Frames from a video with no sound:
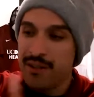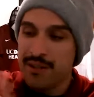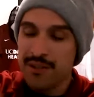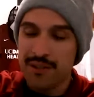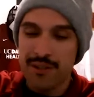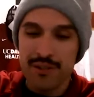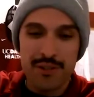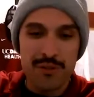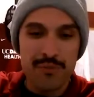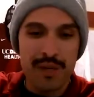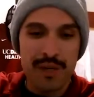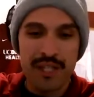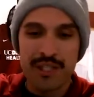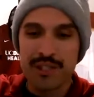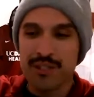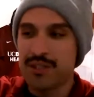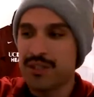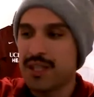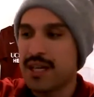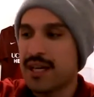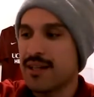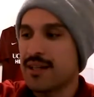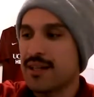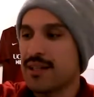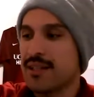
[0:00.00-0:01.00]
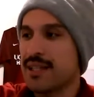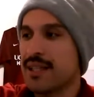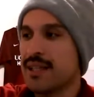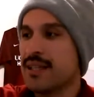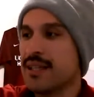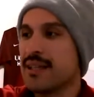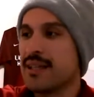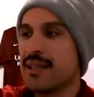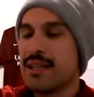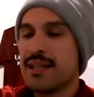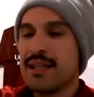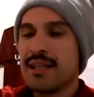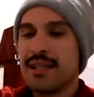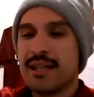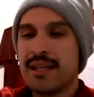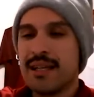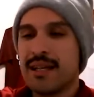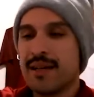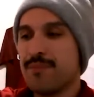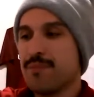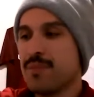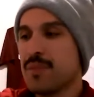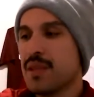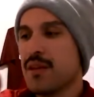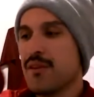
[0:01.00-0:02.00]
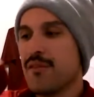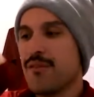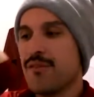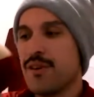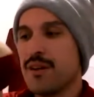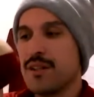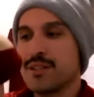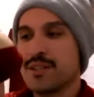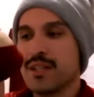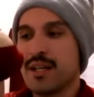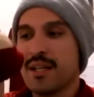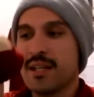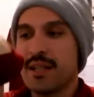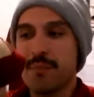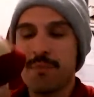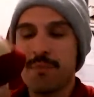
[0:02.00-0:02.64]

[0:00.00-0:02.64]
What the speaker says: You know, you make sure that nothing falls out of the